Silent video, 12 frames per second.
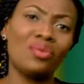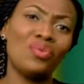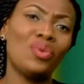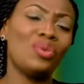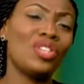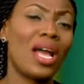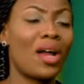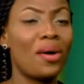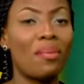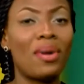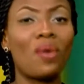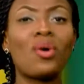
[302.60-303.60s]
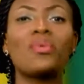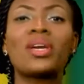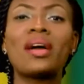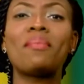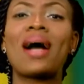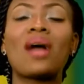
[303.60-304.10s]
we shall come back. When we
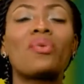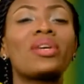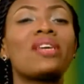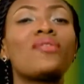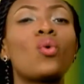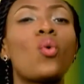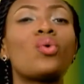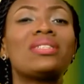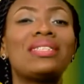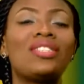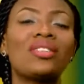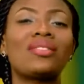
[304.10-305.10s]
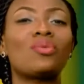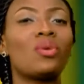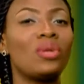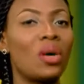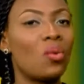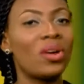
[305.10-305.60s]
come back, we'll give you all the gist we
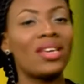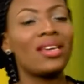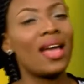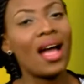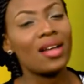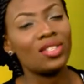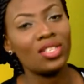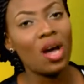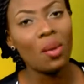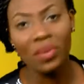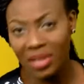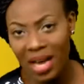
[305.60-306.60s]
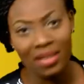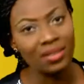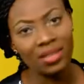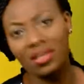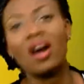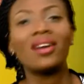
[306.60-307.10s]
want here on top Yandi.